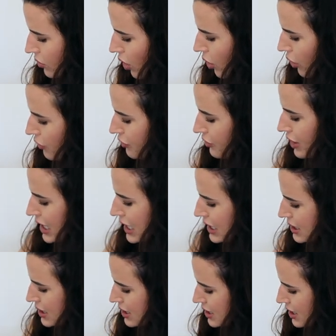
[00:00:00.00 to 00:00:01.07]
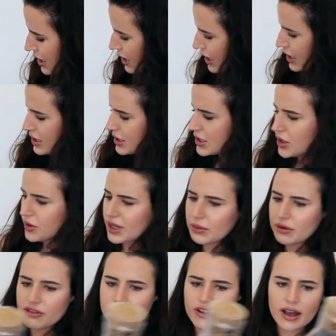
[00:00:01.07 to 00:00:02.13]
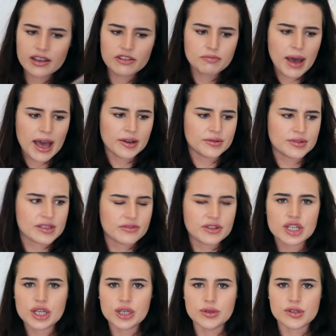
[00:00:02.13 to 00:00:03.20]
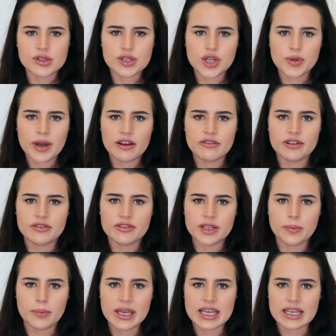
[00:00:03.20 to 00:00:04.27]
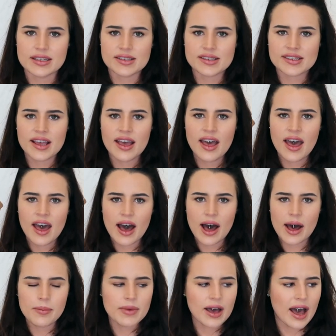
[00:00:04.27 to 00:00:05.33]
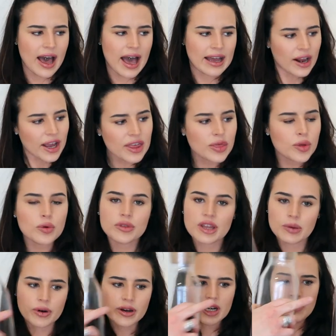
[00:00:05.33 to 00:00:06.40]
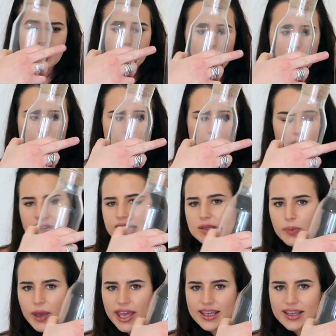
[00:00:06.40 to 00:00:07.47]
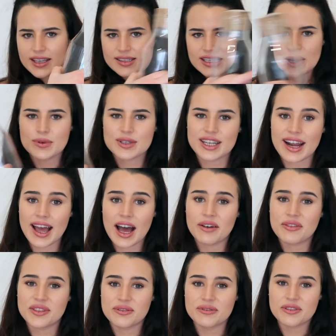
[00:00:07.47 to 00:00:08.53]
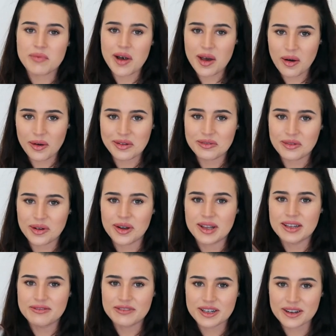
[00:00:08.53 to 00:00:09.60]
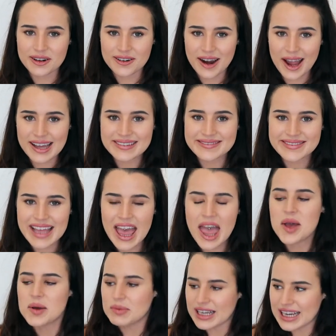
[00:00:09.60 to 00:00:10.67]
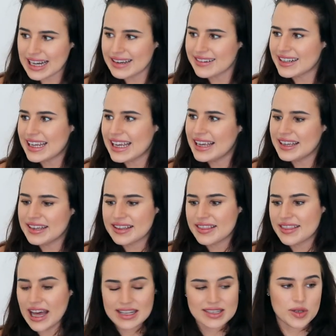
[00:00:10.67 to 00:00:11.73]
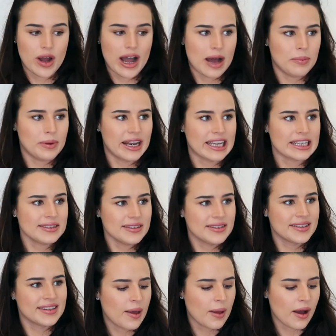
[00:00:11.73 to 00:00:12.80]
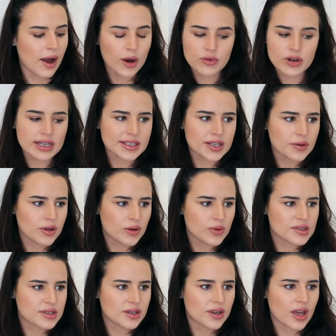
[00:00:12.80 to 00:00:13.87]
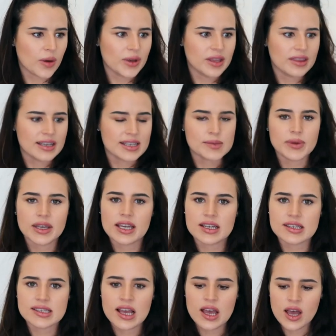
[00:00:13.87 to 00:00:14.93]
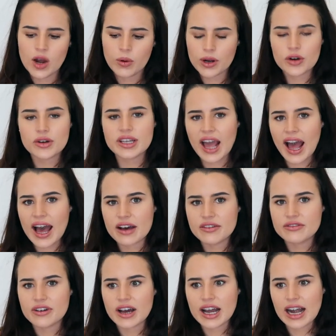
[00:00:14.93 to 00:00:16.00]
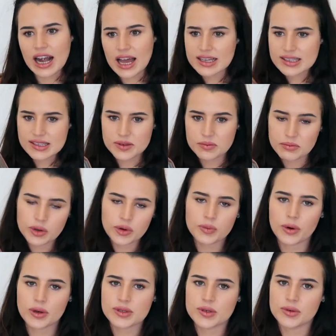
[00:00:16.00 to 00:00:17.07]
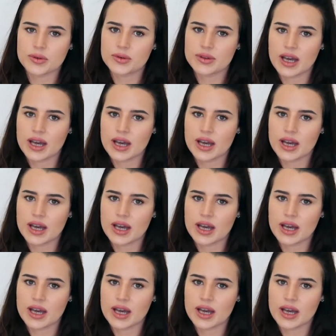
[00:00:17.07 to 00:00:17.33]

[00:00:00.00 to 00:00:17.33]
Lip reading: of these. So they were £5 for two, so £2.50 a piece. I thought they were gonna be about this big because I was gonna have them for my olive oil and vinaigrette, but clearly that's not happening. I really don't know what's gonna go in this because we already have a glass milk bottle